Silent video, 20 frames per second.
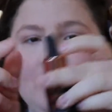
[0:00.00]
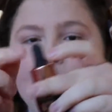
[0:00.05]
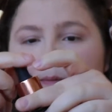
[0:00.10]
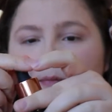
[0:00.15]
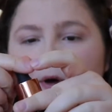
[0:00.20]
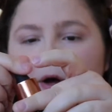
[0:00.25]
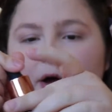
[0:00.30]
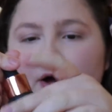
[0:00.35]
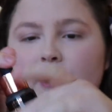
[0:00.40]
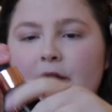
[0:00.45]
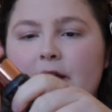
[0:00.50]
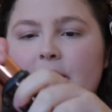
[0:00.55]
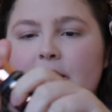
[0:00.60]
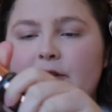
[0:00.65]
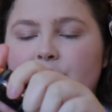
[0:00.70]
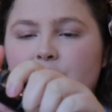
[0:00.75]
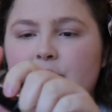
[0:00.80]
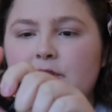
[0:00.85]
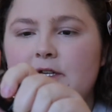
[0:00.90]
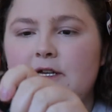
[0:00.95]
But
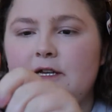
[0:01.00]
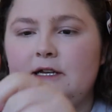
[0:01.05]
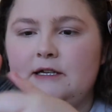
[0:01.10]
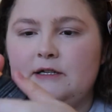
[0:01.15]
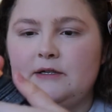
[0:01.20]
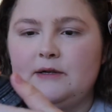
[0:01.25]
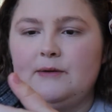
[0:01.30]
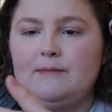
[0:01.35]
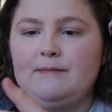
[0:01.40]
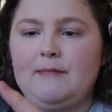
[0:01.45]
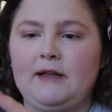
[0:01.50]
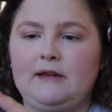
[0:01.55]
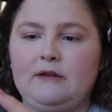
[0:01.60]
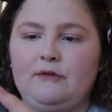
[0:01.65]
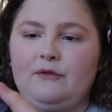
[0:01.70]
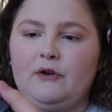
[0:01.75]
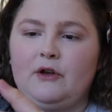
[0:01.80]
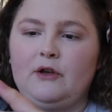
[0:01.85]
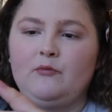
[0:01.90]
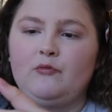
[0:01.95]
if you need
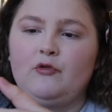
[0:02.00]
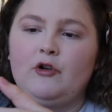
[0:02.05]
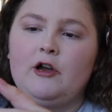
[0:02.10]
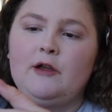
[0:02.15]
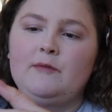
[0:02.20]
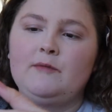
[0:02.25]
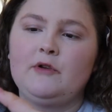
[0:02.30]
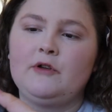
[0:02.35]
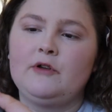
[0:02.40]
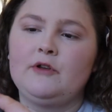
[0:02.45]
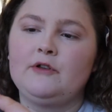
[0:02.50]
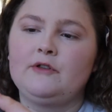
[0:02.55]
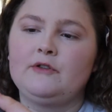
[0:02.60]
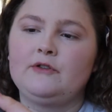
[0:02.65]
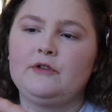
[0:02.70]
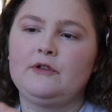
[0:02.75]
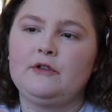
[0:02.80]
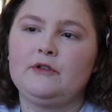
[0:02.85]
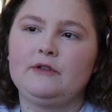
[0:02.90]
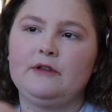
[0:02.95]
mattifying primers,
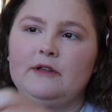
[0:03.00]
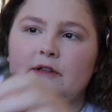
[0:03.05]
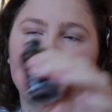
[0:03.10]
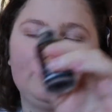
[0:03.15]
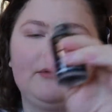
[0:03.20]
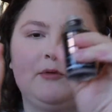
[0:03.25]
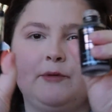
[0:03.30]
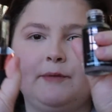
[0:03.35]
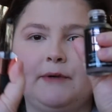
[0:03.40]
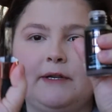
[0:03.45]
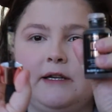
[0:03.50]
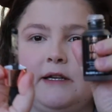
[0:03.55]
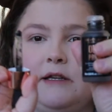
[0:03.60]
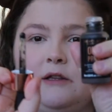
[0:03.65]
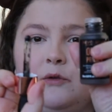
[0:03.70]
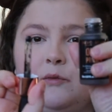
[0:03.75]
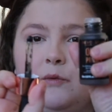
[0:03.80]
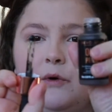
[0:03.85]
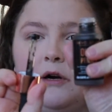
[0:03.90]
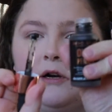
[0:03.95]
this is probably
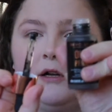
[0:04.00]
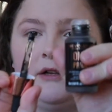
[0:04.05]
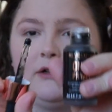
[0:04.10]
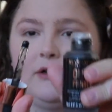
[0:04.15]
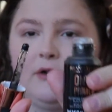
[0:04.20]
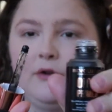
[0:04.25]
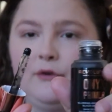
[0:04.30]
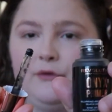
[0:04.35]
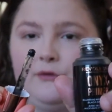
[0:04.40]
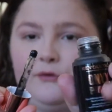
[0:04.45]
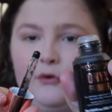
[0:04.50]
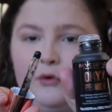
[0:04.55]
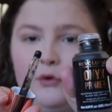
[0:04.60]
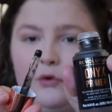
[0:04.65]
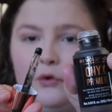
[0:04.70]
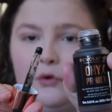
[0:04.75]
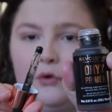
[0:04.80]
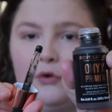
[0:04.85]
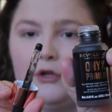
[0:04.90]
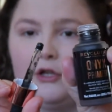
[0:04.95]
the one
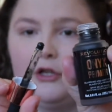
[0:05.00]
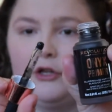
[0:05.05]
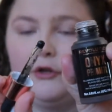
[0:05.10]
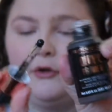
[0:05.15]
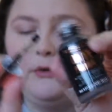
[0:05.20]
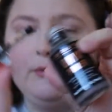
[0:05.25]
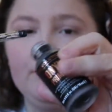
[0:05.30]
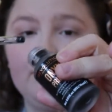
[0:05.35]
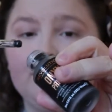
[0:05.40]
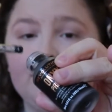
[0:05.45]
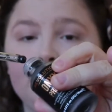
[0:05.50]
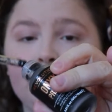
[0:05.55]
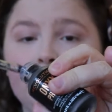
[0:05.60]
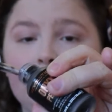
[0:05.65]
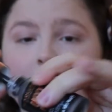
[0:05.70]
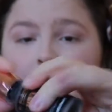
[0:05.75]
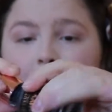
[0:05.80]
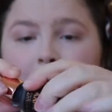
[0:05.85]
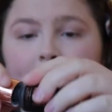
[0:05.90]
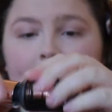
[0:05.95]
for you.
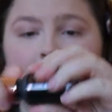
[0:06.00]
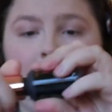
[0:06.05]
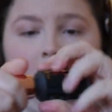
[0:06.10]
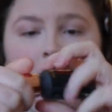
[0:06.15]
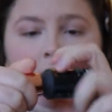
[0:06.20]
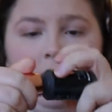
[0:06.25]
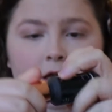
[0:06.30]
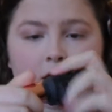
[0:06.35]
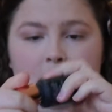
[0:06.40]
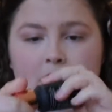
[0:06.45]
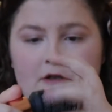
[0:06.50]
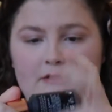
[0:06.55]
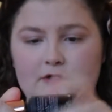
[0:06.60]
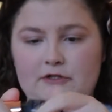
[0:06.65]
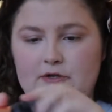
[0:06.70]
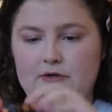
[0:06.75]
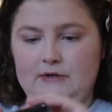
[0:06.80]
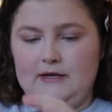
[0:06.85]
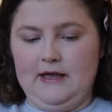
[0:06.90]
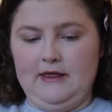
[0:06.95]

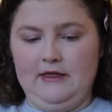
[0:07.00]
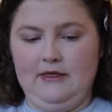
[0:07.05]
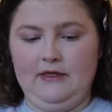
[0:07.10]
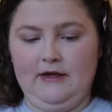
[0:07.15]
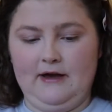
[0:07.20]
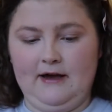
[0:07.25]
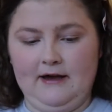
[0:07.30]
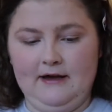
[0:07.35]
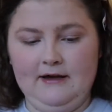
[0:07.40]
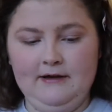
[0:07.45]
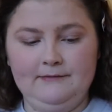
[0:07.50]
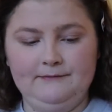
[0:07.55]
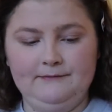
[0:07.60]
So you get that.